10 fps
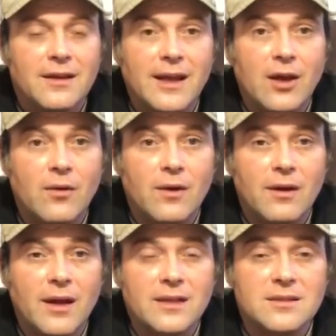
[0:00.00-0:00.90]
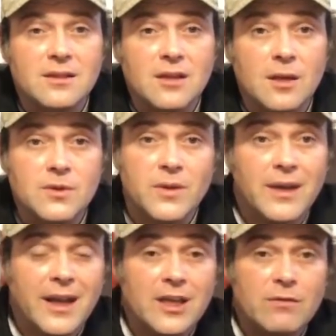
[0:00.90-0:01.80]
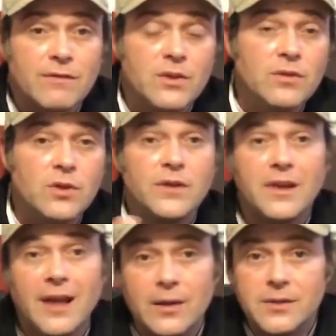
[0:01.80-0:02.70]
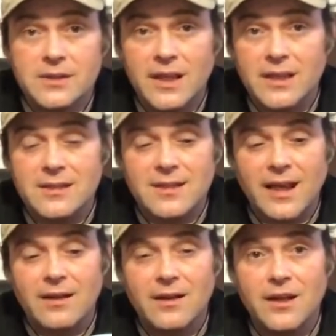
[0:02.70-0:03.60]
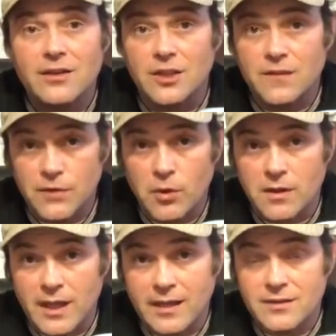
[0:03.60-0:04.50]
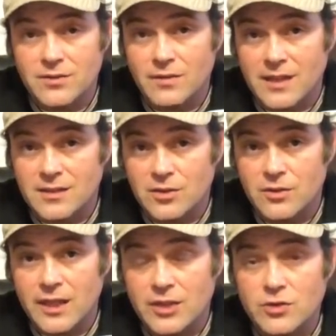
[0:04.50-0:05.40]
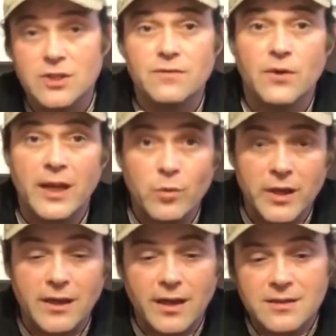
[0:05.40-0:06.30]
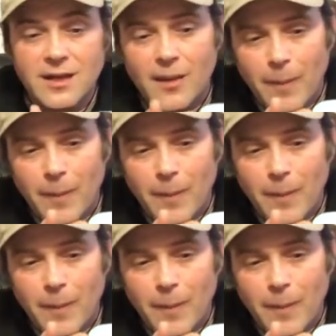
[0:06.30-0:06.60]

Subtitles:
Now, as a come to a negative review, the only thing I would say is that it does float a lot, so that's a little dangerous for headwind days.